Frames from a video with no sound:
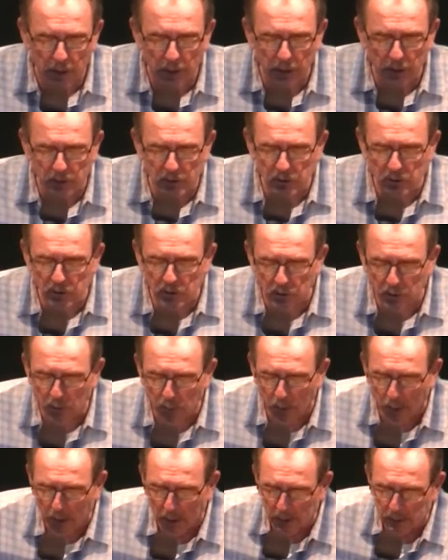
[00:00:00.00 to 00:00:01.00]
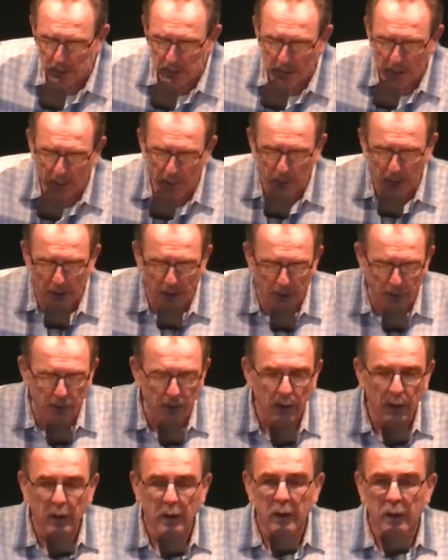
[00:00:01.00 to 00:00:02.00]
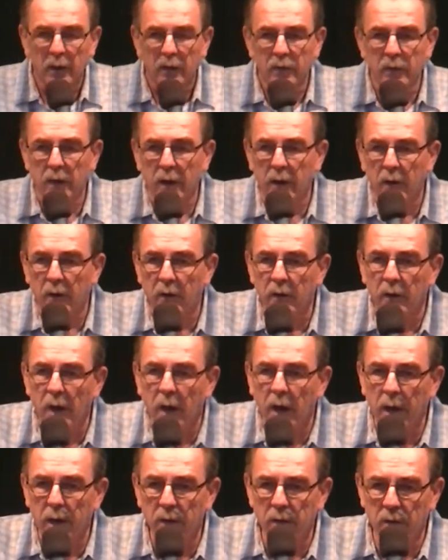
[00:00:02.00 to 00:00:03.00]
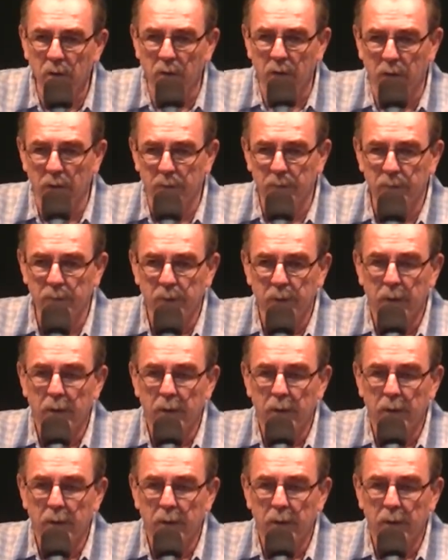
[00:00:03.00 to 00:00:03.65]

things to us, amen, that are not good.